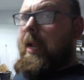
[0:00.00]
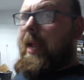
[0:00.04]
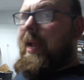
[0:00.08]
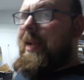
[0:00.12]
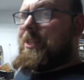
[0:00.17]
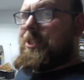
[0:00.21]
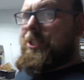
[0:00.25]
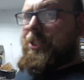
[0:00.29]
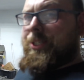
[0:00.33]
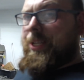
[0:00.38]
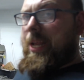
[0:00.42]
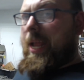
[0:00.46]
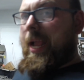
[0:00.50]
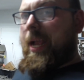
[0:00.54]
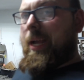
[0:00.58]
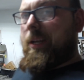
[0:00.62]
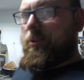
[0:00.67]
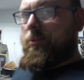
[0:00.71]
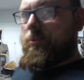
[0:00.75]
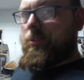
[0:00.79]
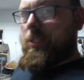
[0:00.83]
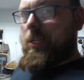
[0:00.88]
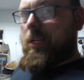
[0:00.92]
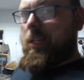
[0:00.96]
It just
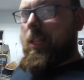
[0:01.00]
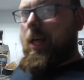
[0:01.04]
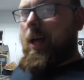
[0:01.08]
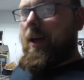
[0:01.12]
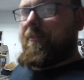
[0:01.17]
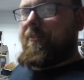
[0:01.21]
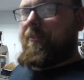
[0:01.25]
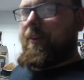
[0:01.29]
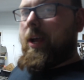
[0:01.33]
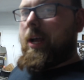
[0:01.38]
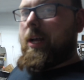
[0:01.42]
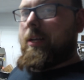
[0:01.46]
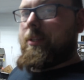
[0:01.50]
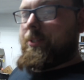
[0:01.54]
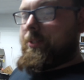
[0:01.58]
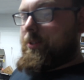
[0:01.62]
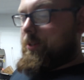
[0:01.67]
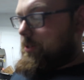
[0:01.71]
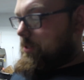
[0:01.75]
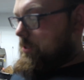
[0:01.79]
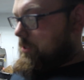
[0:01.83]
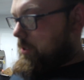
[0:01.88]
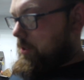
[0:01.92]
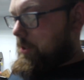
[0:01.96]
handles it a lot
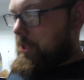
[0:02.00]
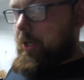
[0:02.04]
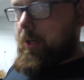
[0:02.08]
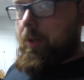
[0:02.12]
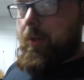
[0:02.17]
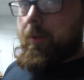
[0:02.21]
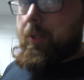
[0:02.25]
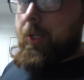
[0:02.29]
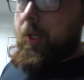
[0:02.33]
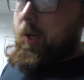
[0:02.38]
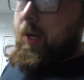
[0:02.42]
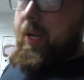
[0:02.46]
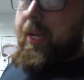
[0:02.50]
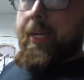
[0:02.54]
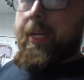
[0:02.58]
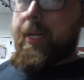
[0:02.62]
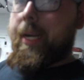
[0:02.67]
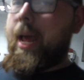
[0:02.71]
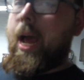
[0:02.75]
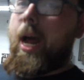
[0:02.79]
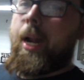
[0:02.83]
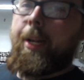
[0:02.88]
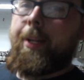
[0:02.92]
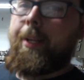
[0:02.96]
faster, so you're you're in
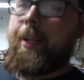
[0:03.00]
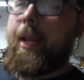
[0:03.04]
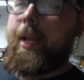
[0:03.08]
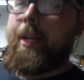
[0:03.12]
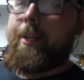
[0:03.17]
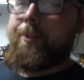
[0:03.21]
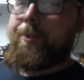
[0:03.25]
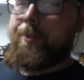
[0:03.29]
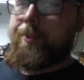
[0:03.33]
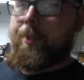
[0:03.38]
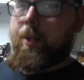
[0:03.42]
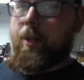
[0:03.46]
and out of danger